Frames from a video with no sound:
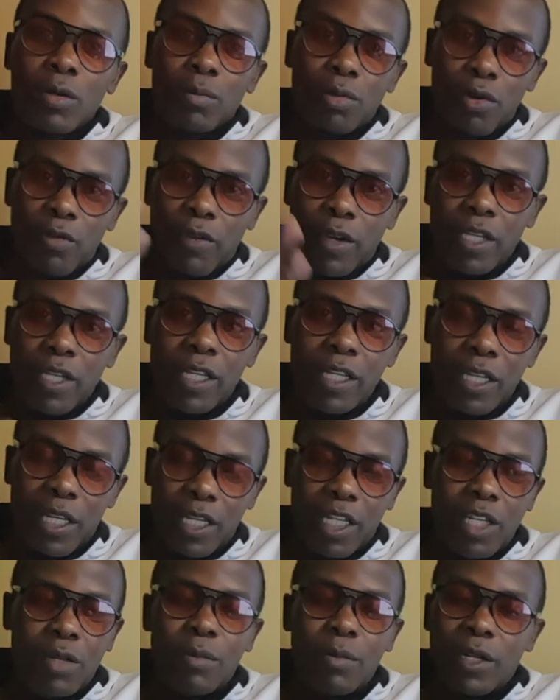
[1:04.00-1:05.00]
can provide
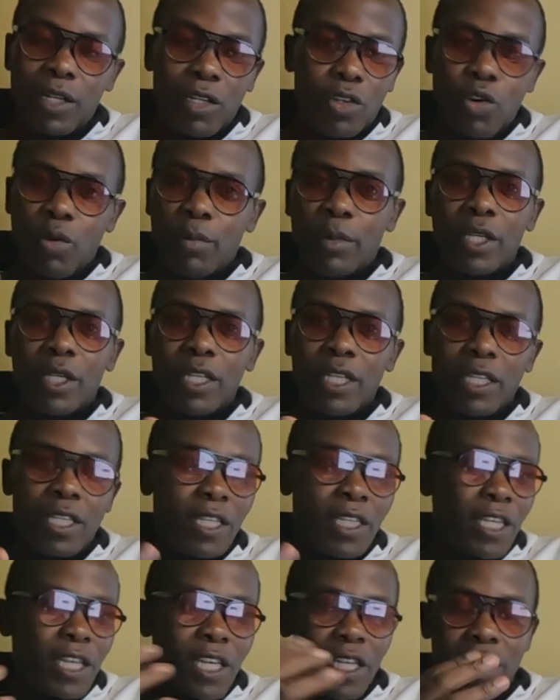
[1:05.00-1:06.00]
entertainment,
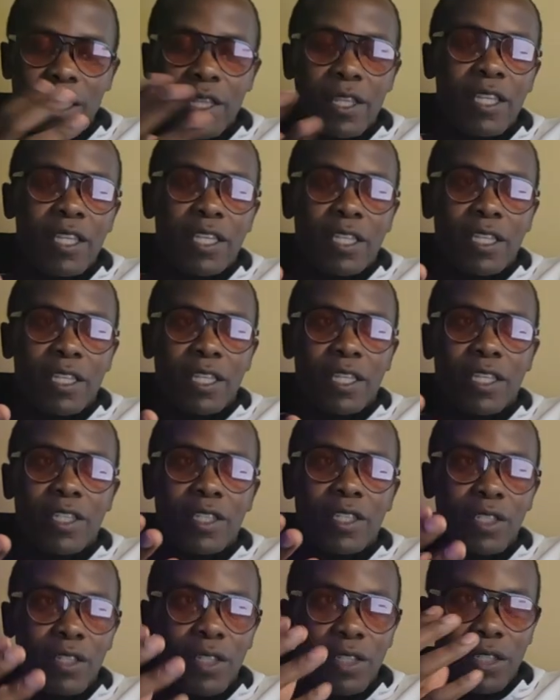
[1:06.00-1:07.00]
comedy, anything that
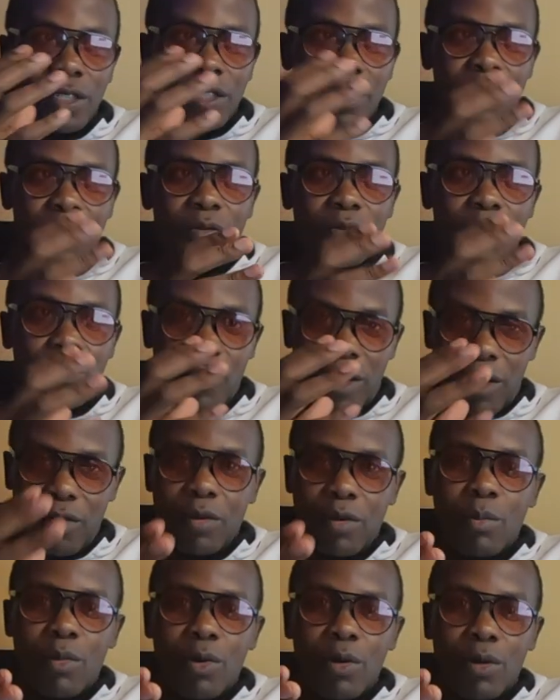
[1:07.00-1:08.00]
it's
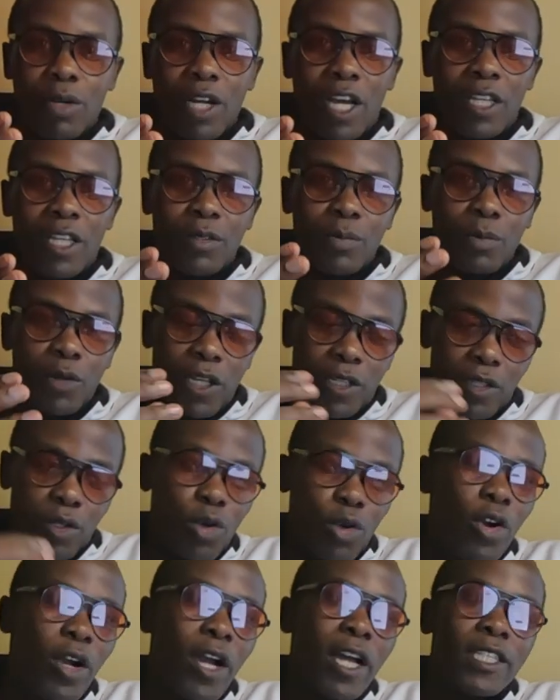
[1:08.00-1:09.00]
valuable as
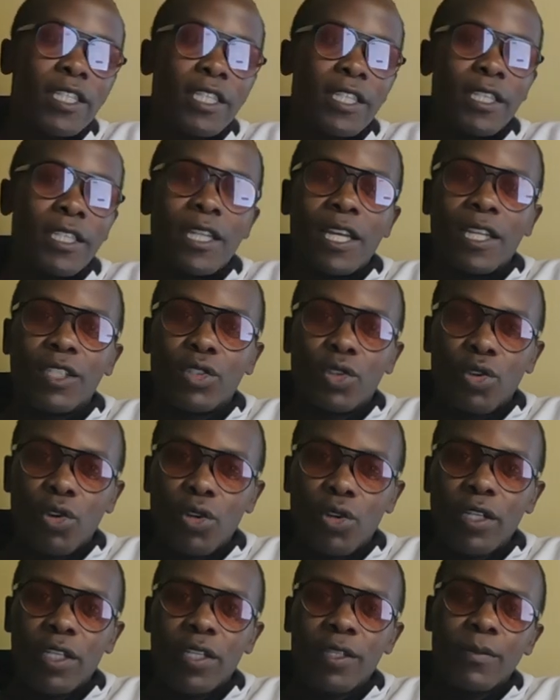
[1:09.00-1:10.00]
long as it does
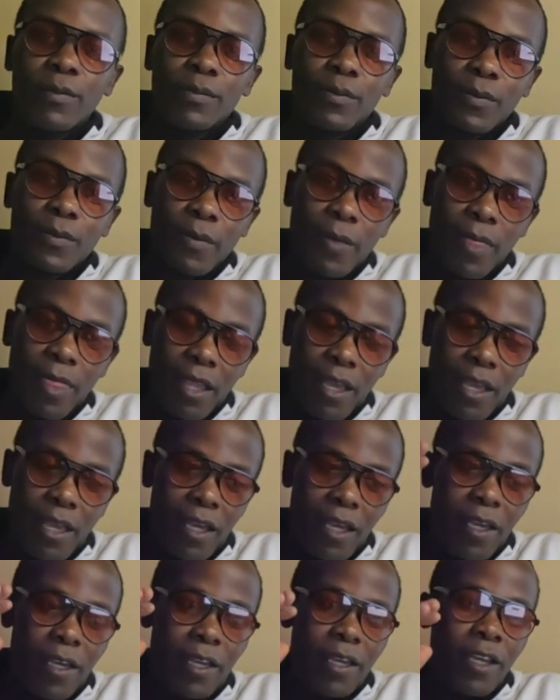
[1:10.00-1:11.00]
not
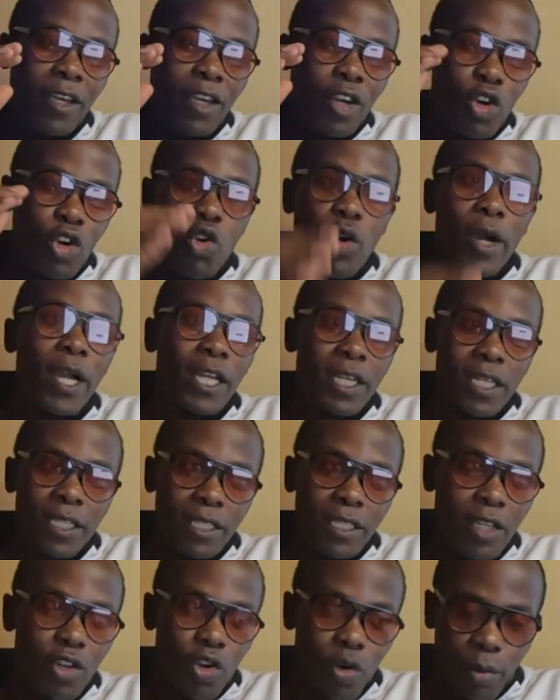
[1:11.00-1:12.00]
go
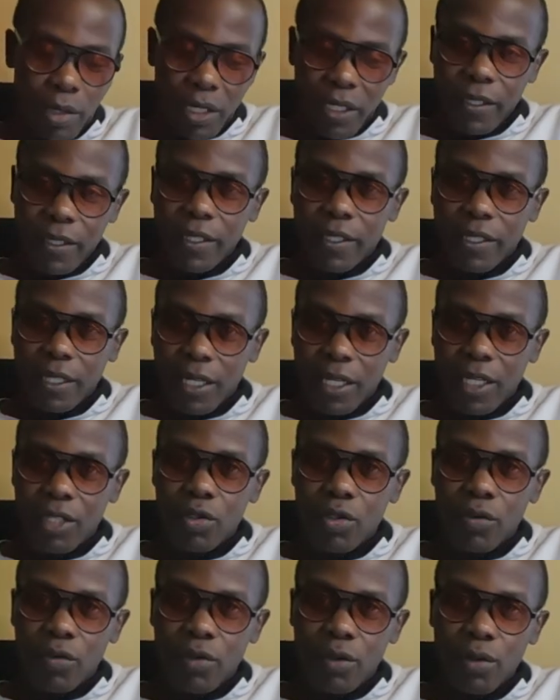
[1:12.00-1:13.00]
against the community
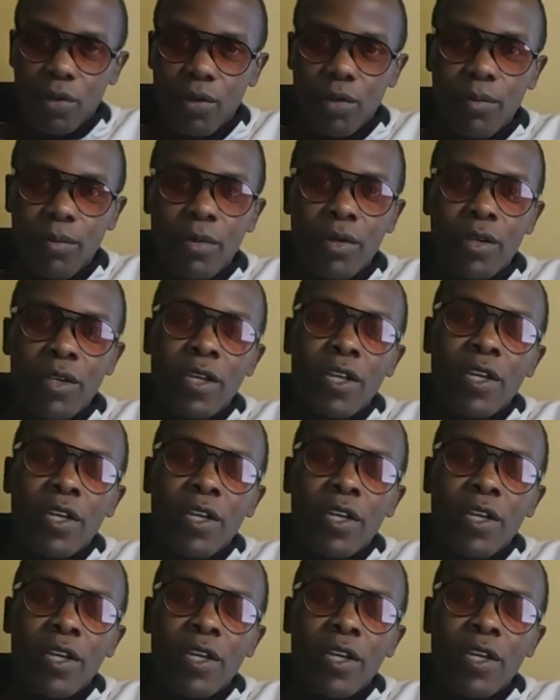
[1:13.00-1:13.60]
standards of YouTube.